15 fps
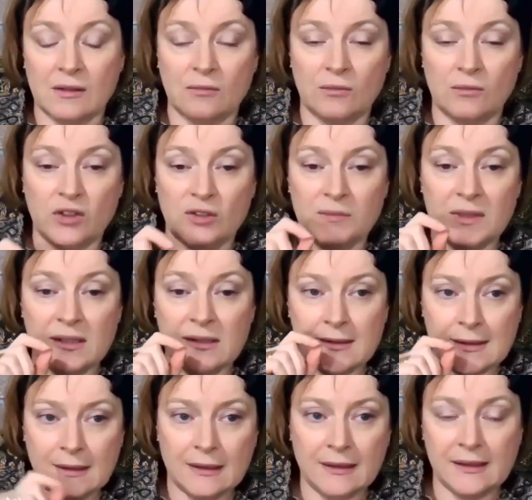which means
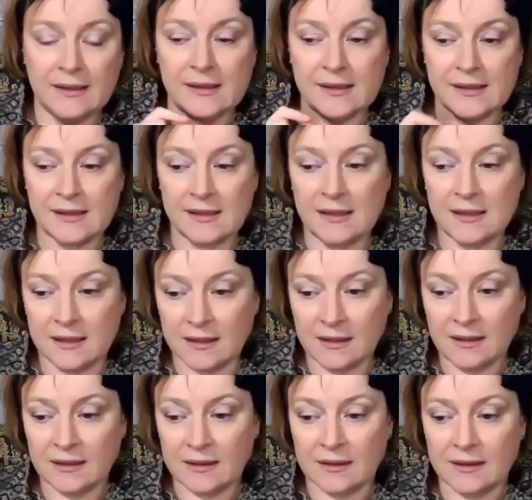clear
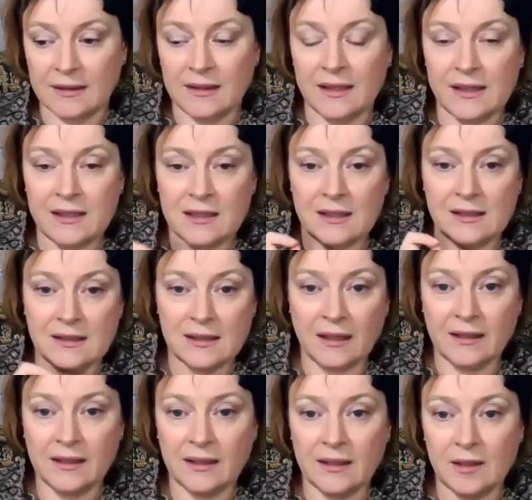seeing, is the
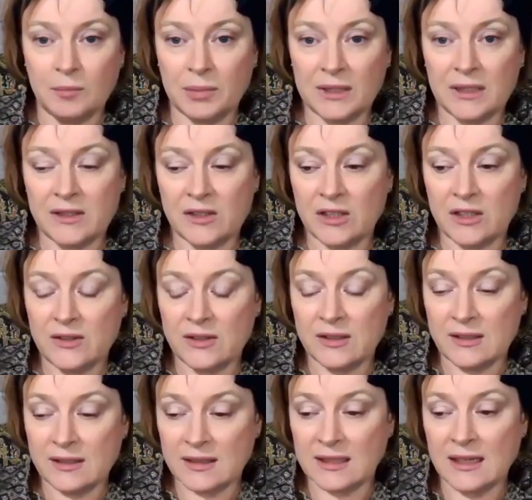psychic ability to
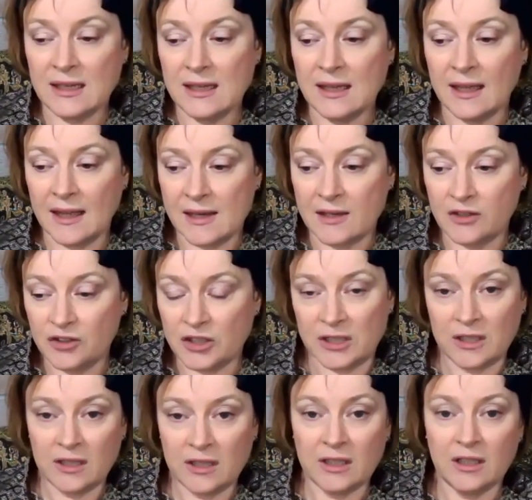see
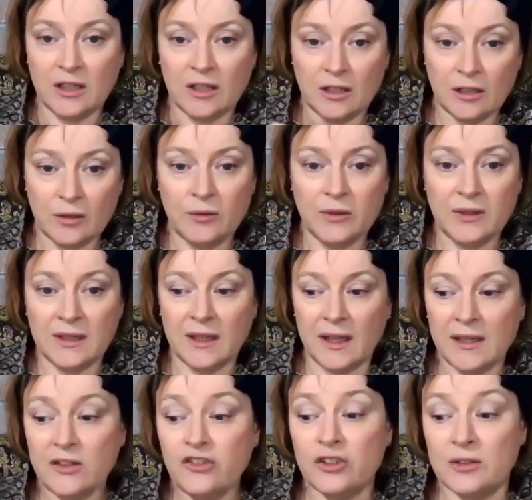energy, including
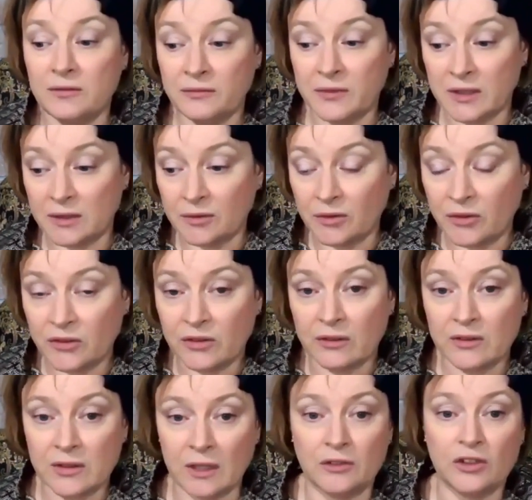energy fields
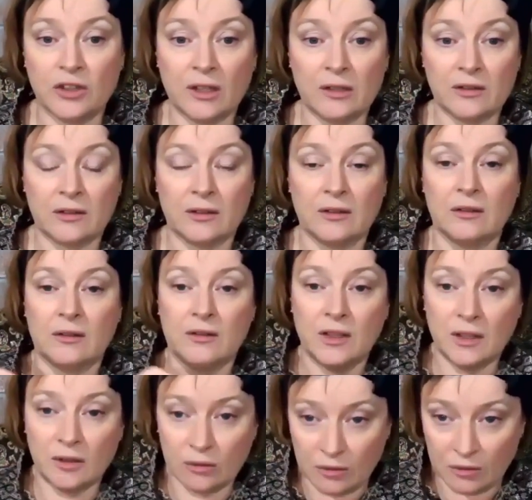such as
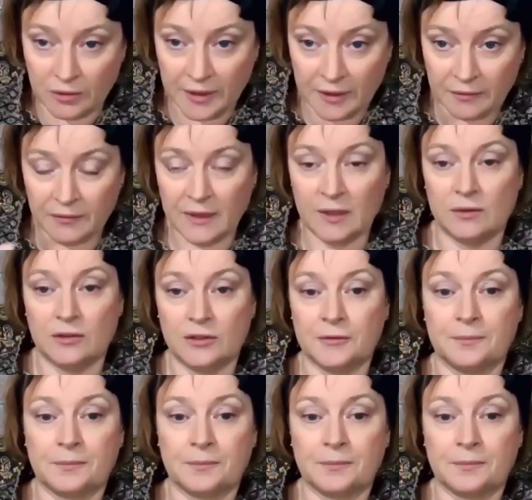the auric field.